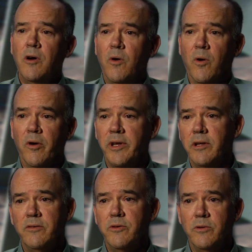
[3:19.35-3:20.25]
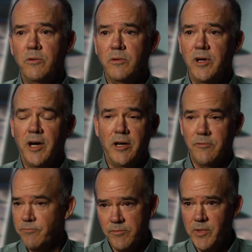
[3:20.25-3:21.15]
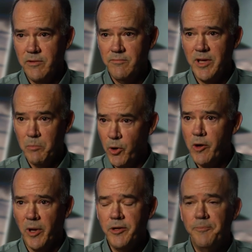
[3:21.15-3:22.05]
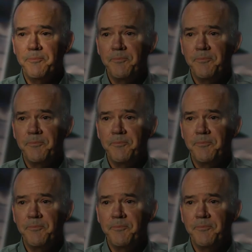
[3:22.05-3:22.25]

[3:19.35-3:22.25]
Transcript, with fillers: or into uh, employment.